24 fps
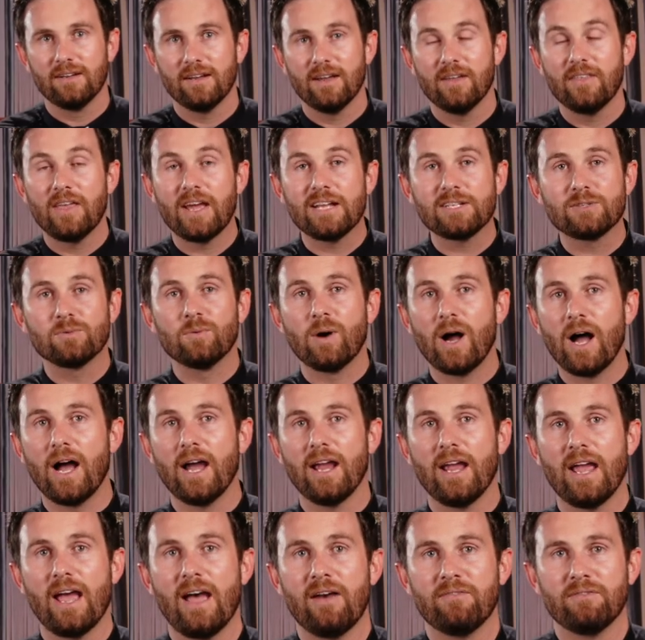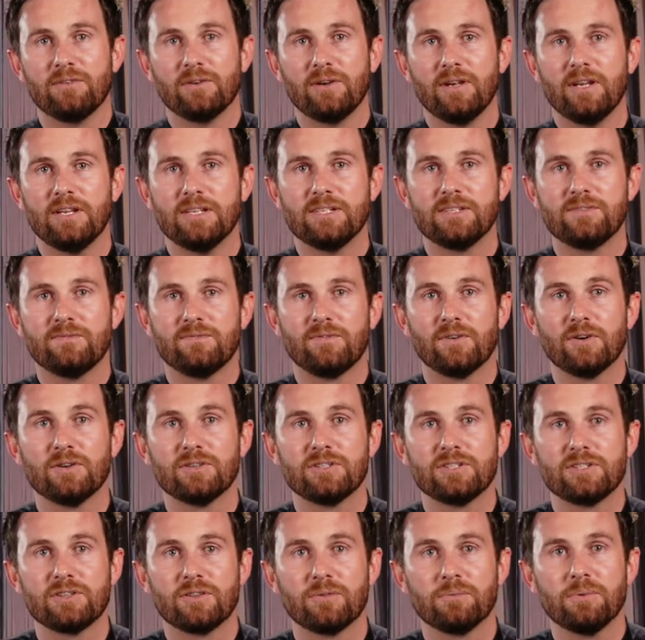that's why, after his
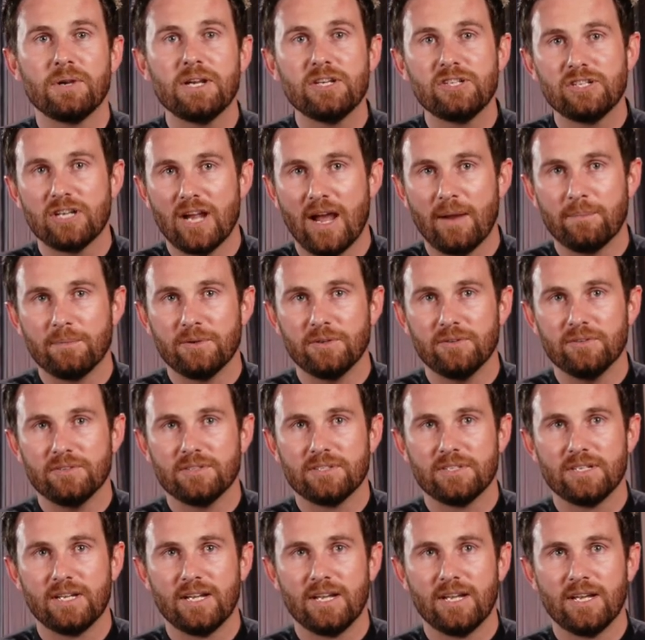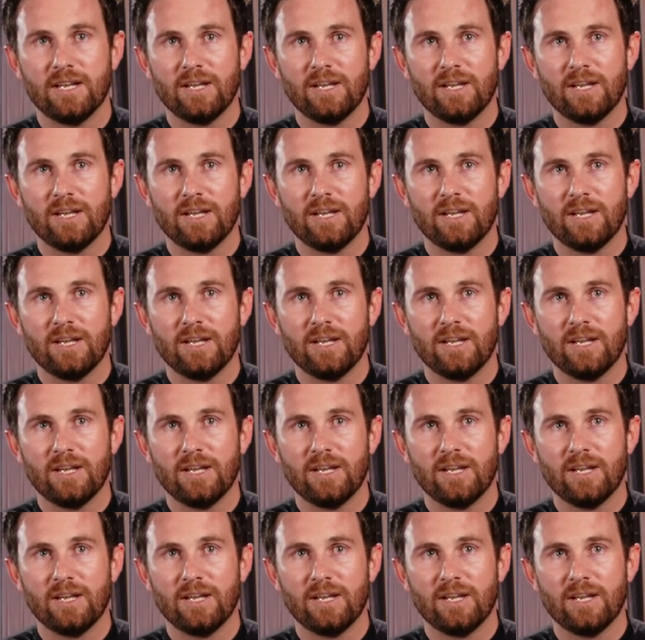first three chapters,